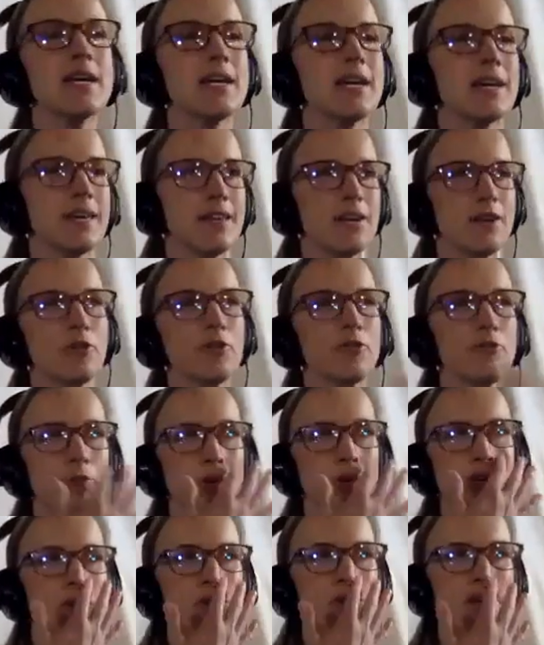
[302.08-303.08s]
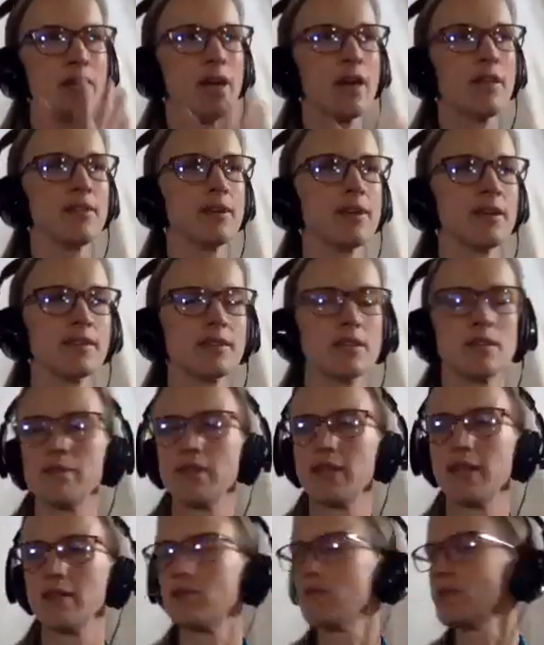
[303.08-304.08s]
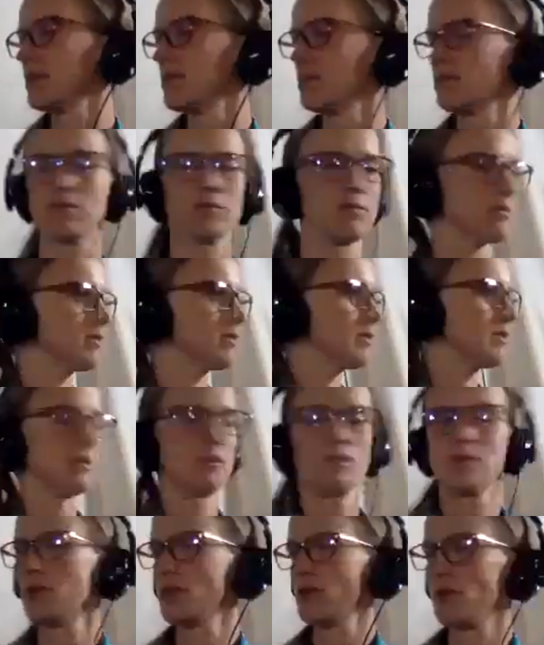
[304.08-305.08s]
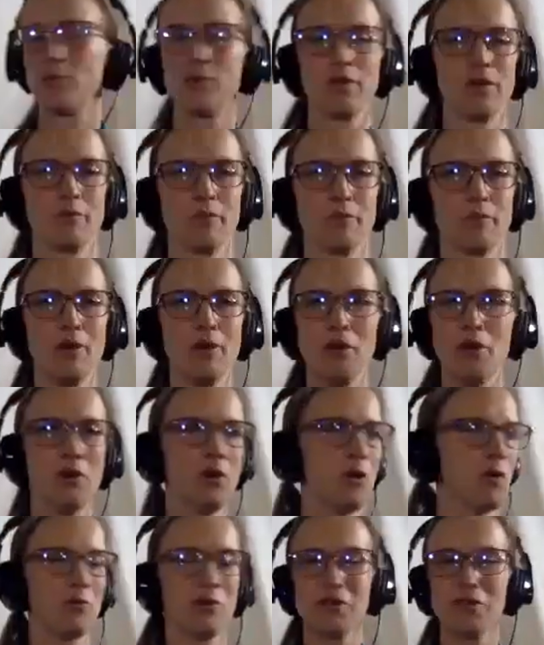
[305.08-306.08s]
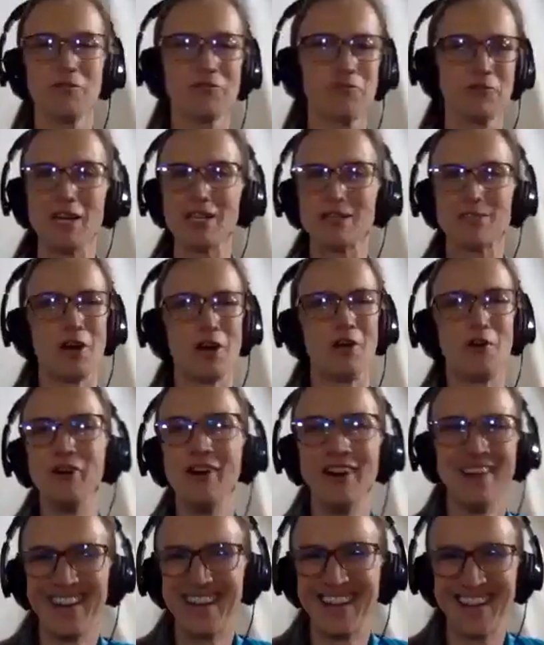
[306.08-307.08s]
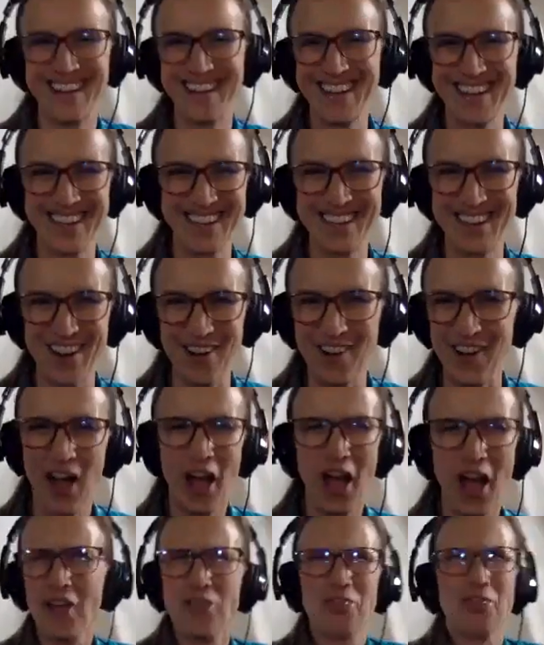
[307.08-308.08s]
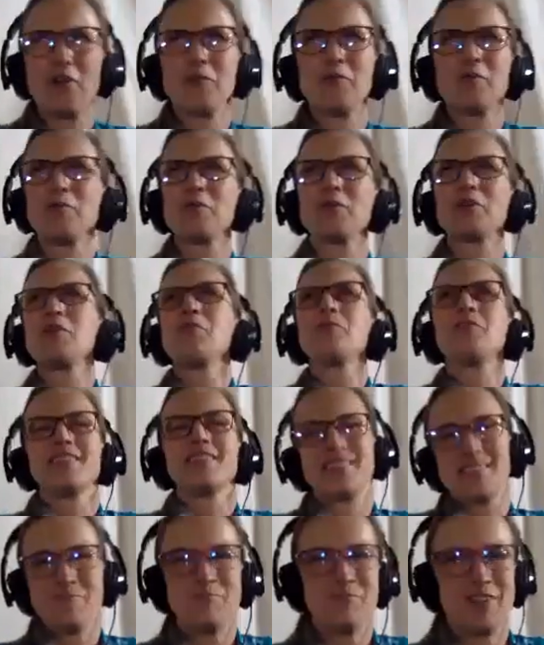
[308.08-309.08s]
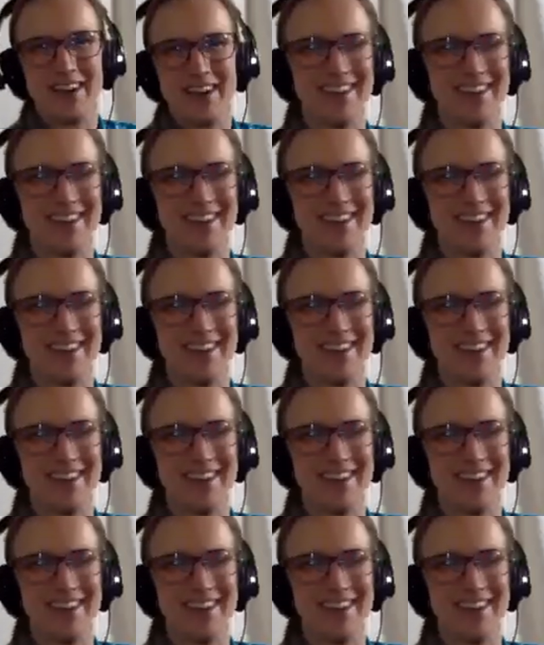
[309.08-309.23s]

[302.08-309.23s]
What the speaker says: Here, if we go to nothing, it's going to be like, where where did the phrase go? I thought we were going somewhere.